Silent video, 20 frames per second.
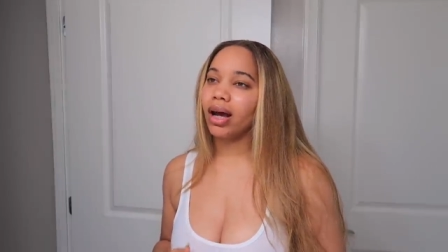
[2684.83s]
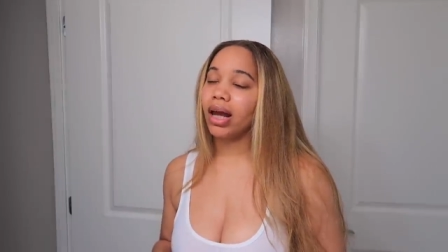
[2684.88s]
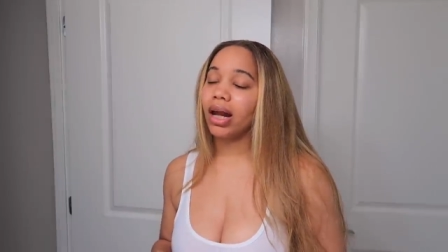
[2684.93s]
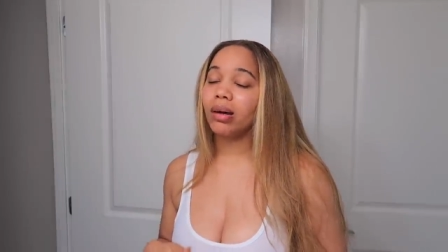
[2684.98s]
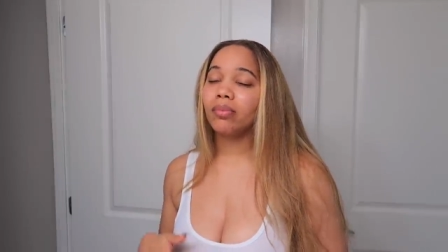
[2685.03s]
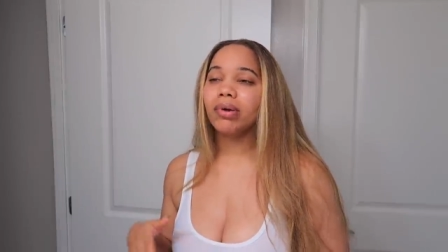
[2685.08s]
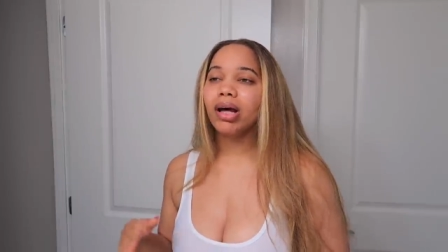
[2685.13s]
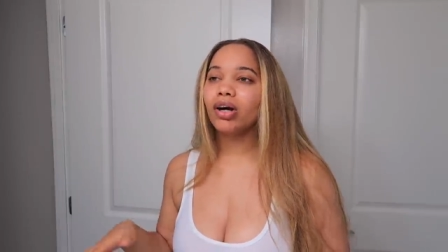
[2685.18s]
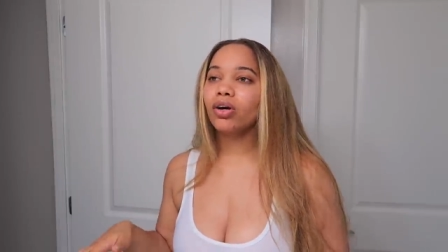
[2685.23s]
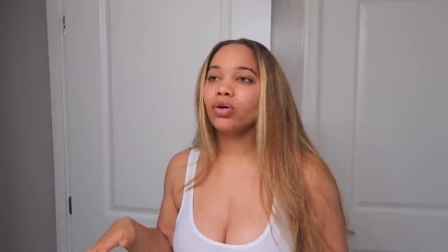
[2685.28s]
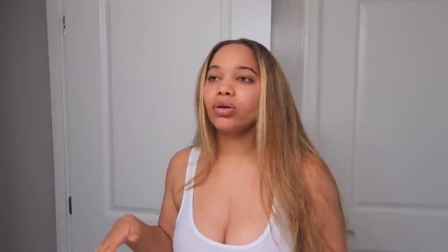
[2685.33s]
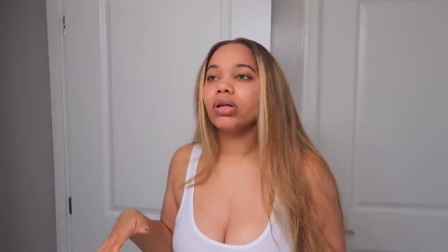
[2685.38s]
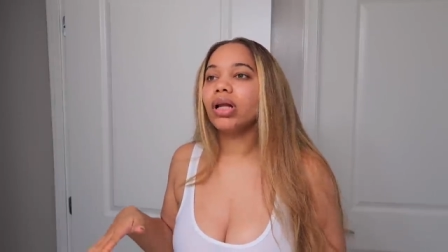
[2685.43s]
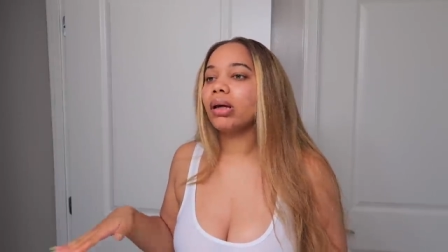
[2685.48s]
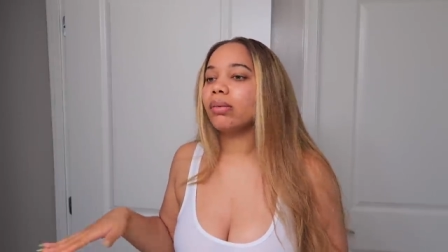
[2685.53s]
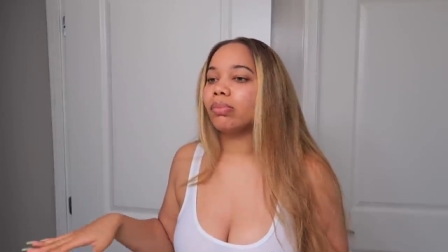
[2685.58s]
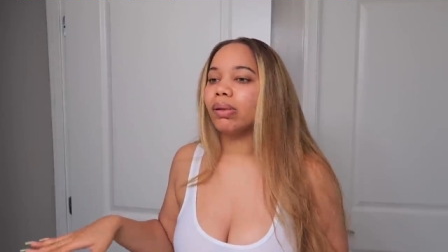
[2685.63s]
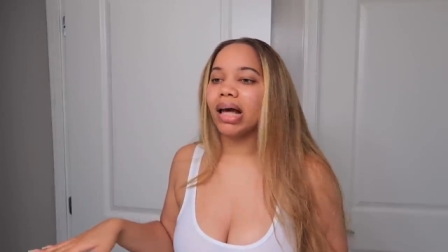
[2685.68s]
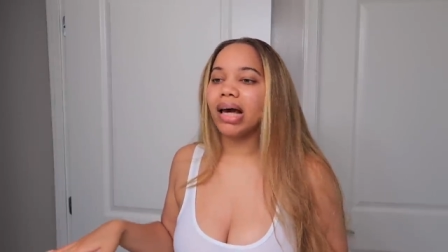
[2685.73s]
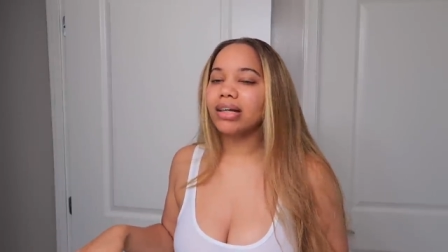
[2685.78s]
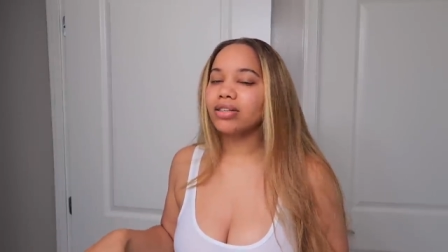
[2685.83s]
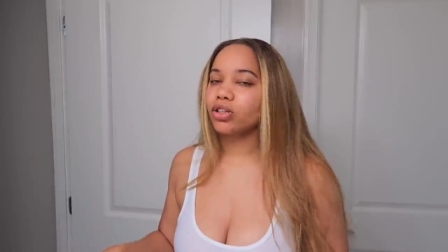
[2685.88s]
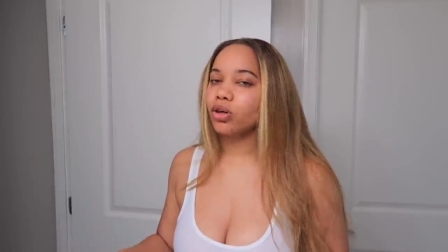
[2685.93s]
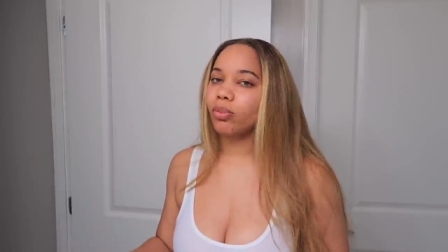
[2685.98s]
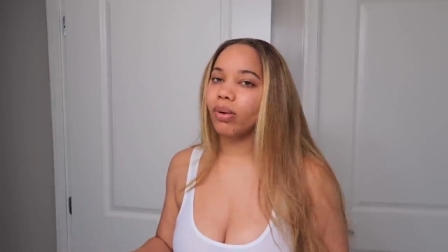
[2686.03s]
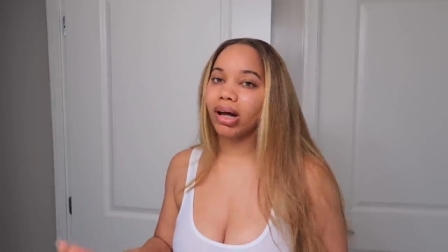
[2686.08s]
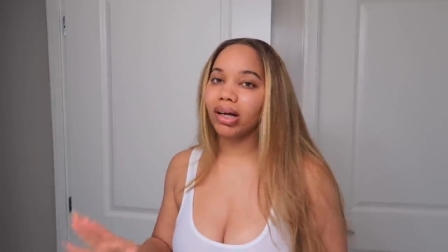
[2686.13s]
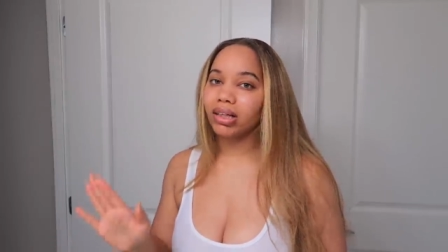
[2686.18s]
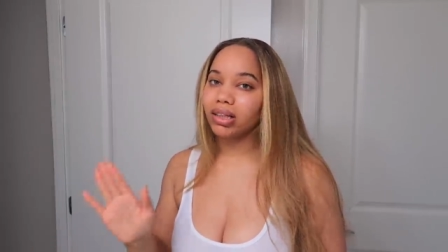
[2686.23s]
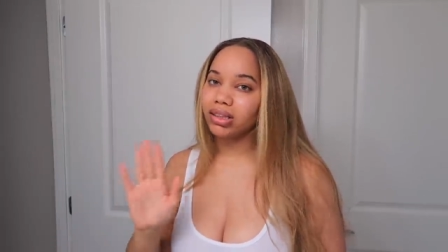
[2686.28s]
and I'm not gonna like blast
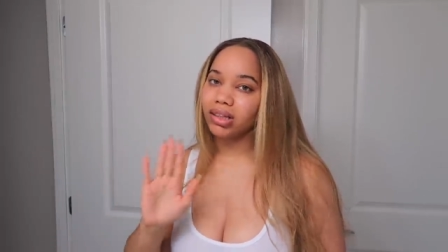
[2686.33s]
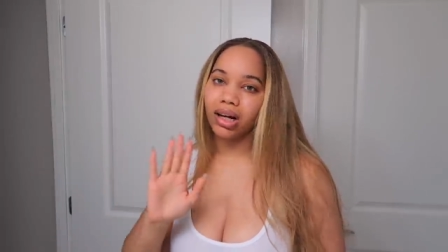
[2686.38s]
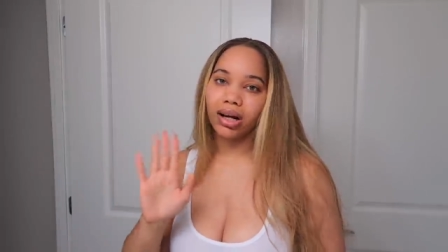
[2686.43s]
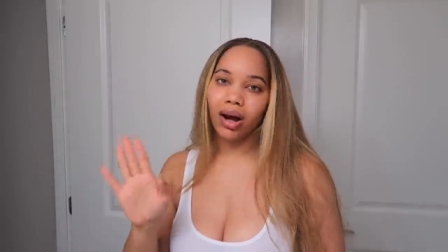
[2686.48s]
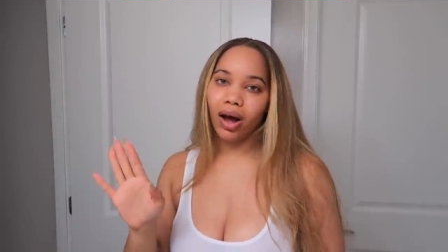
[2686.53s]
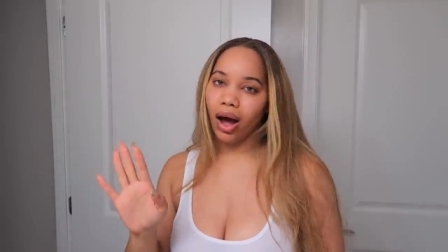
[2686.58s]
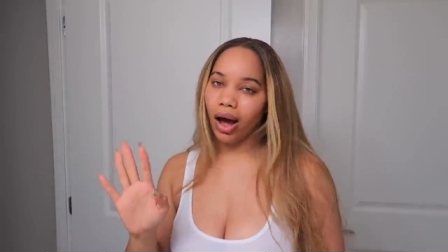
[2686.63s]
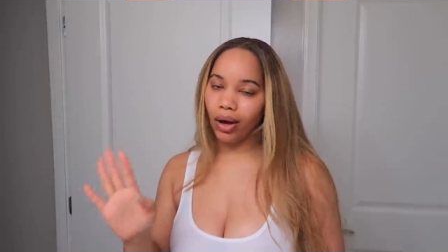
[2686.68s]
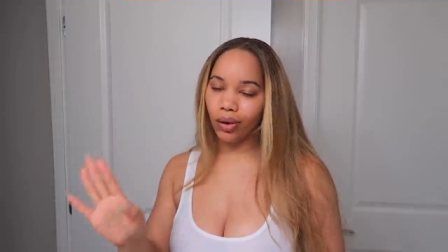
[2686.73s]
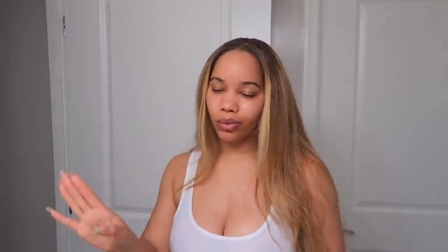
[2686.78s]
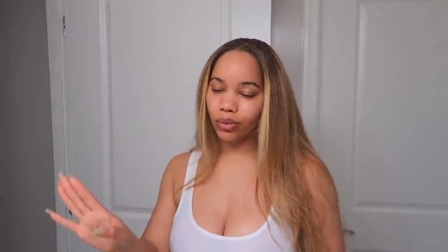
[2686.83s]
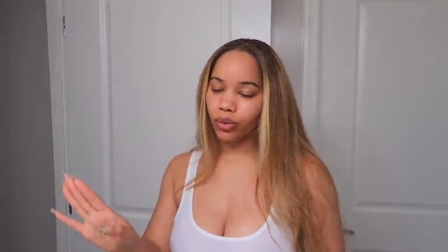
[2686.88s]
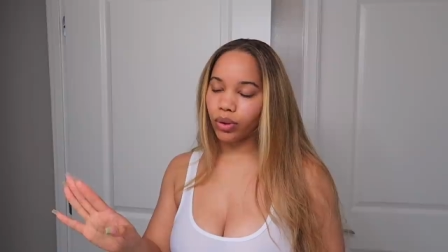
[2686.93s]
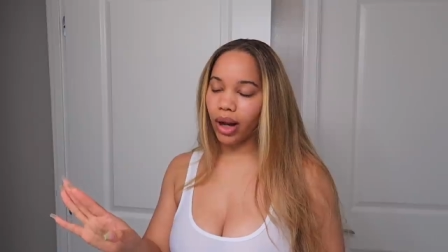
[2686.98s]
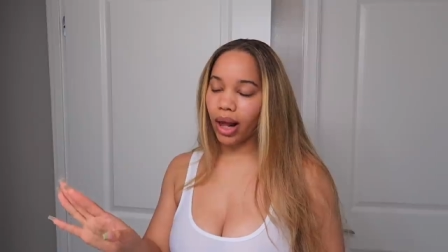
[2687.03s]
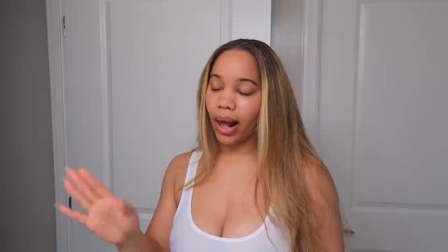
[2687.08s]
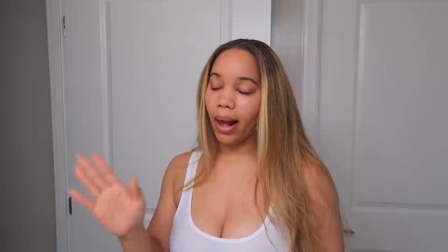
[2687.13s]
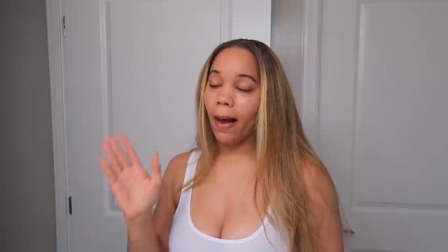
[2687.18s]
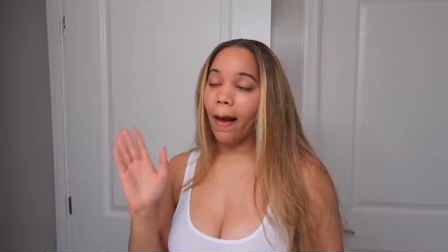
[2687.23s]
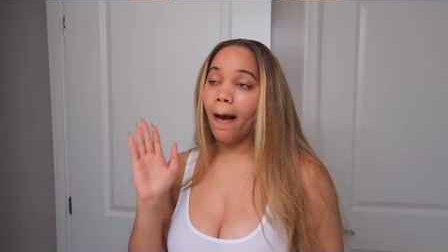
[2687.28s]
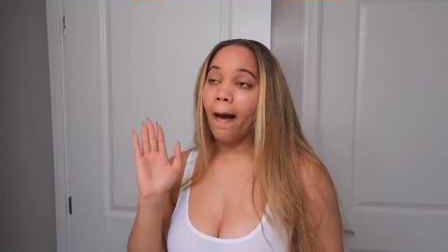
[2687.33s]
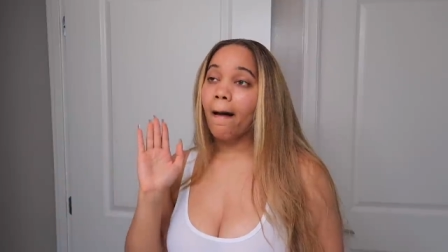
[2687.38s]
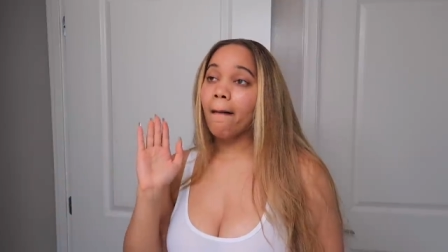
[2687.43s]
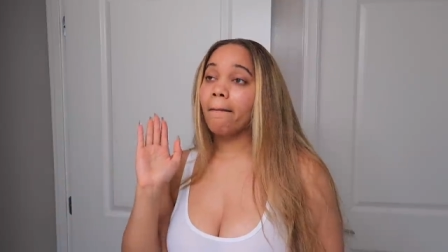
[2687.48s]
nobody because y'all know I don't do that.